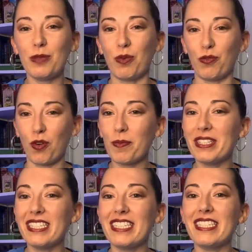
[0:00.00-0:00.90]

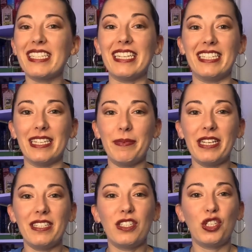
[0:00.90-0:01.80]
performances,
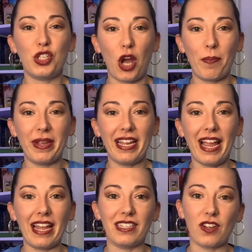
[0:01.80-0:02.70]
exhibits,
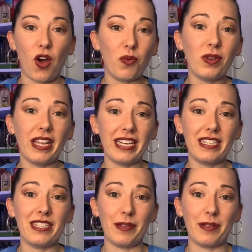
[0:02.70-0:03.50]
shopping, and it's all related to the